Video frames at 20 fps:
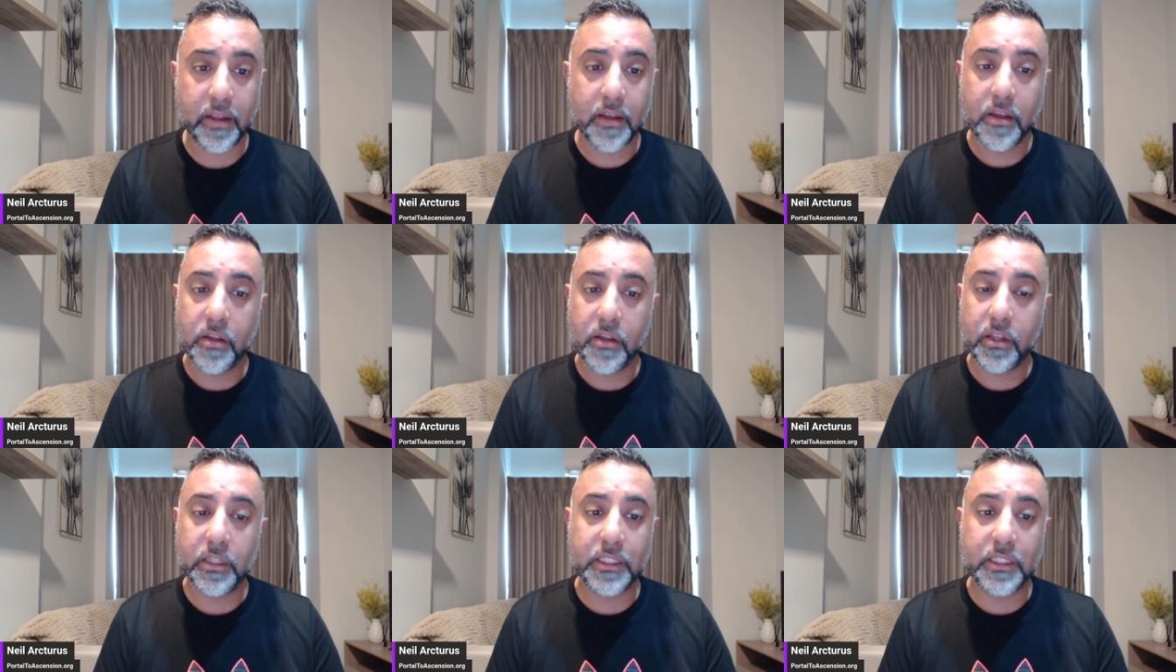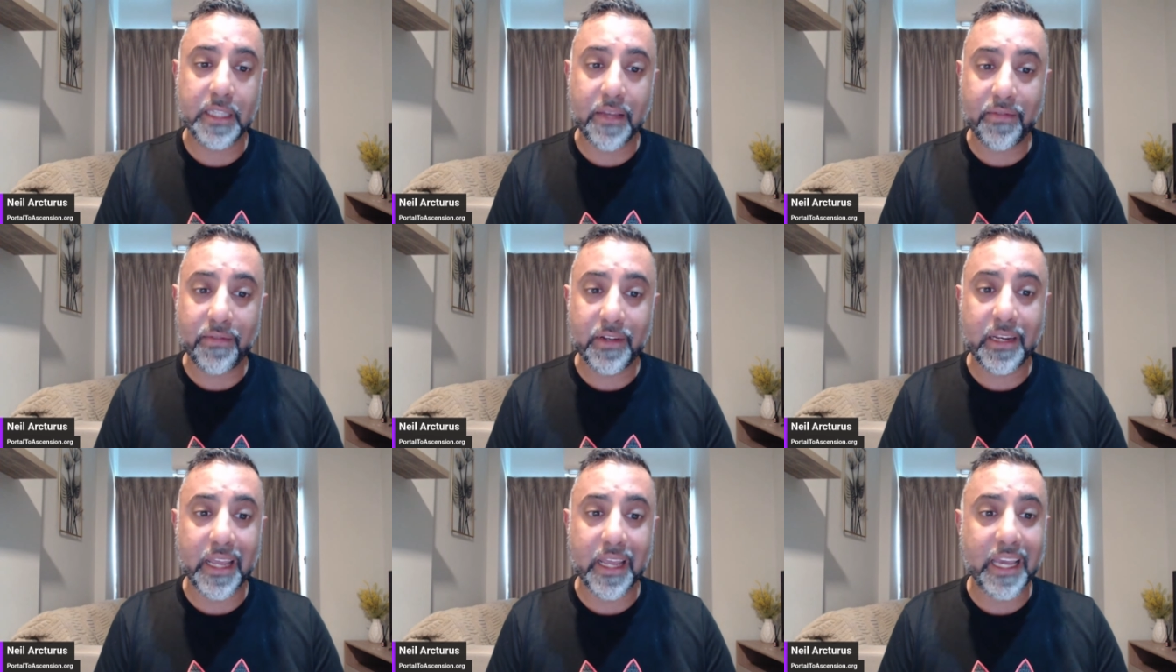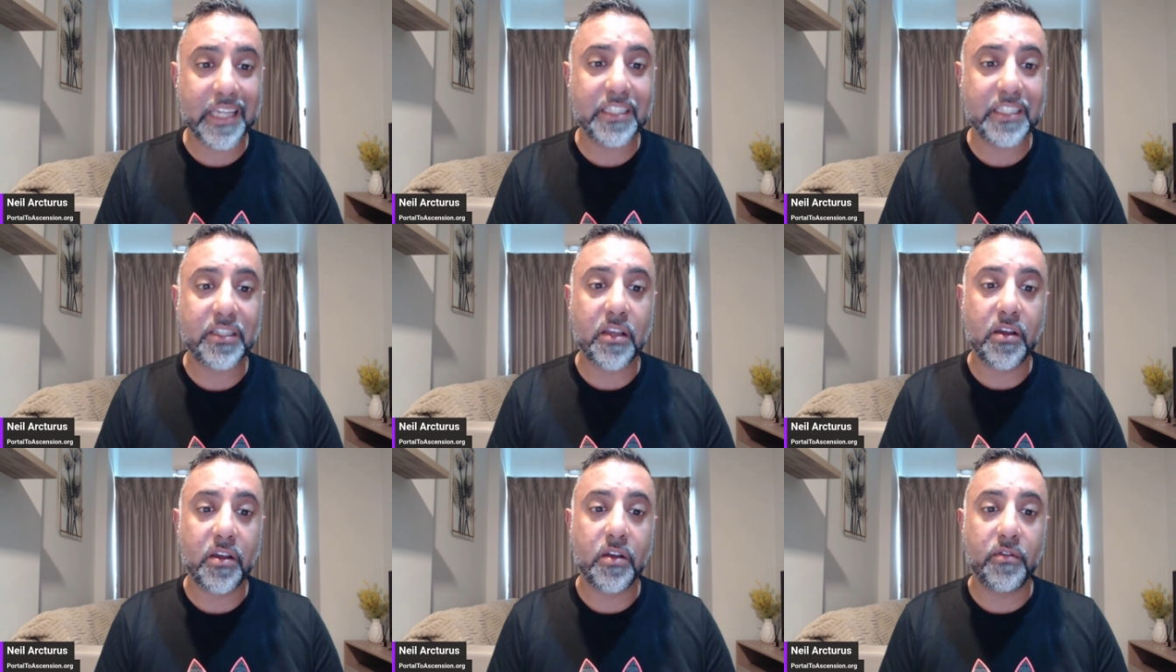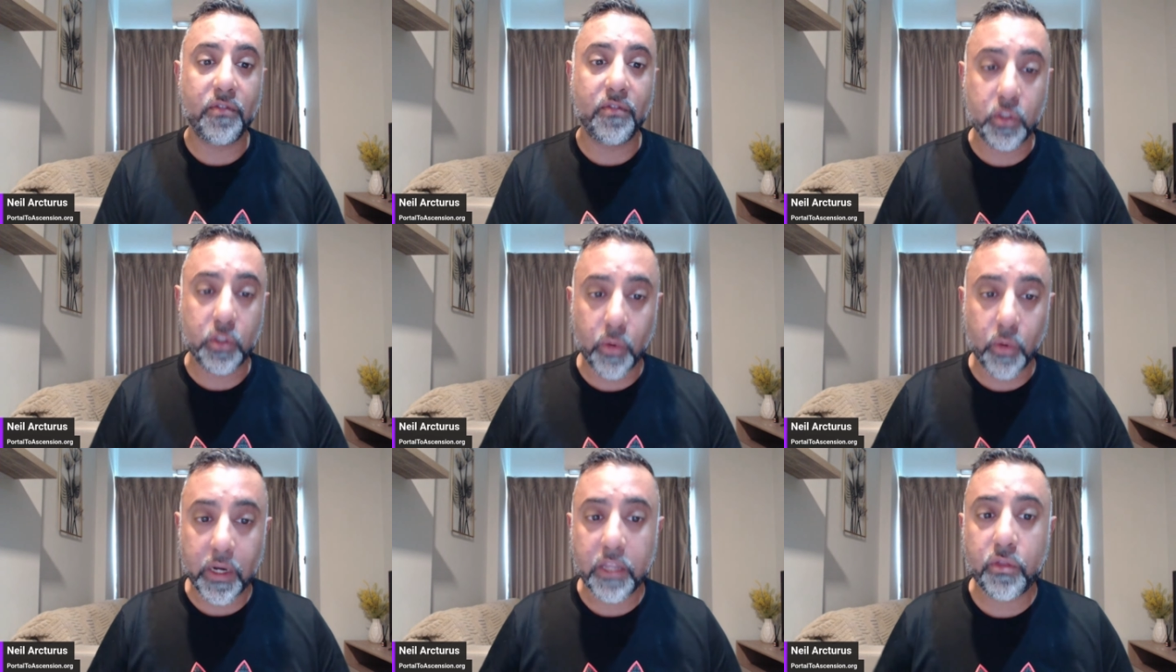Seven days,
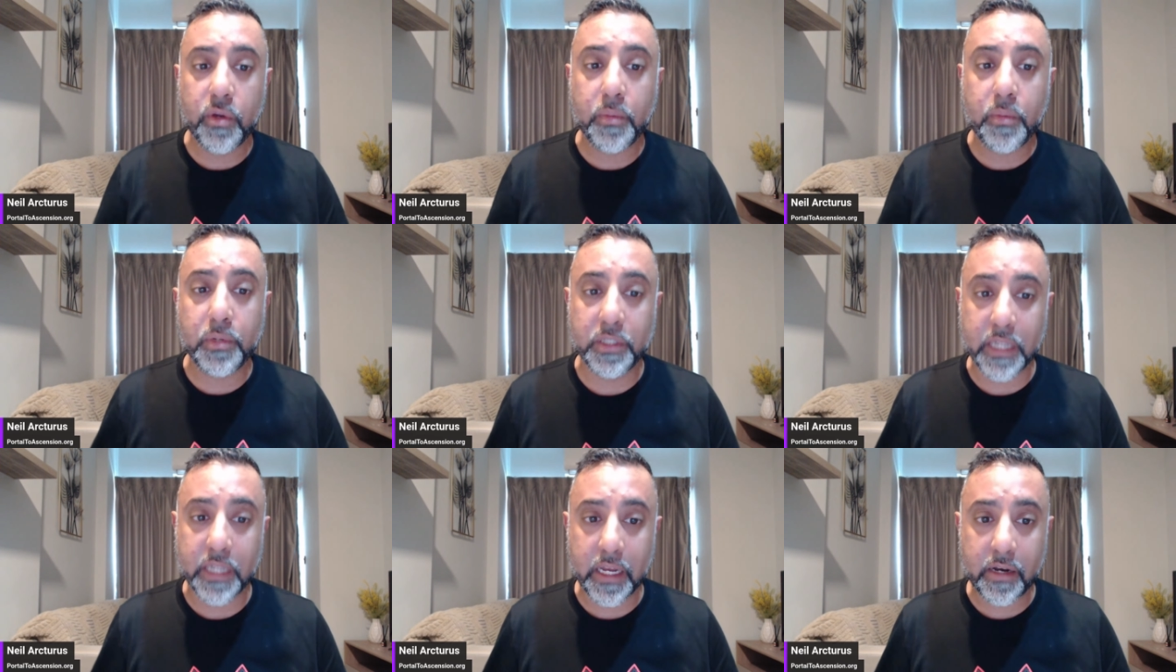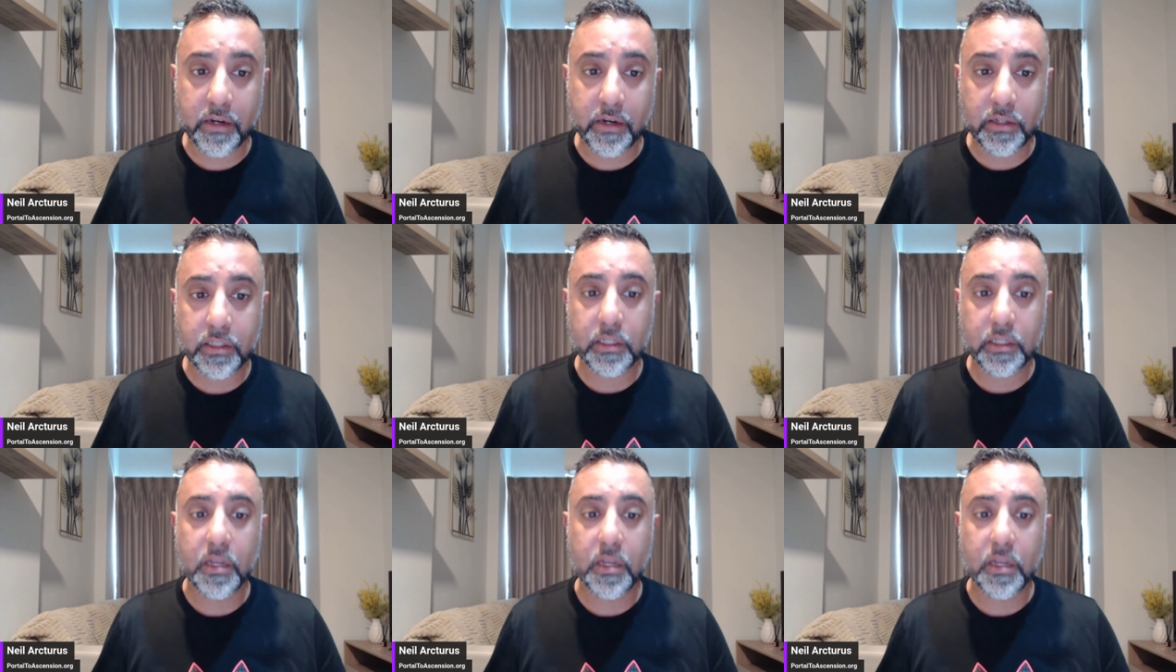23 presenters,